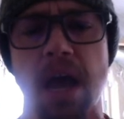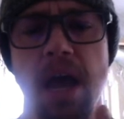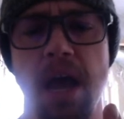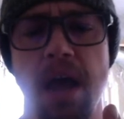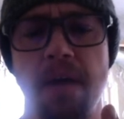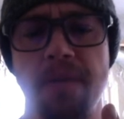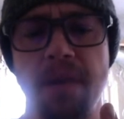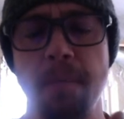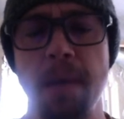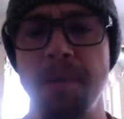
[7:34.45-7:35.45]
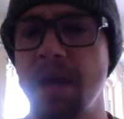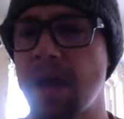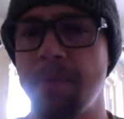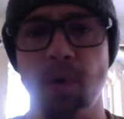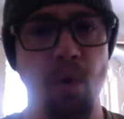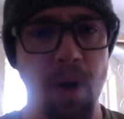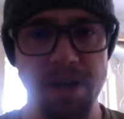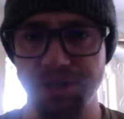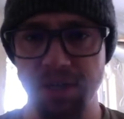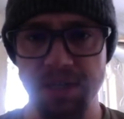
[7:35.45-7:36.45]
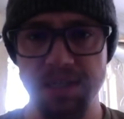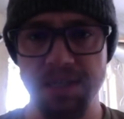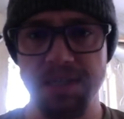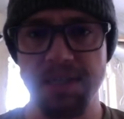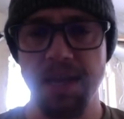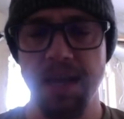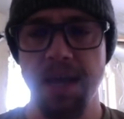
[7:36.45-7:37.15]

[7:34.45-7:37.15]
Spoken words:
there may be a couple questions,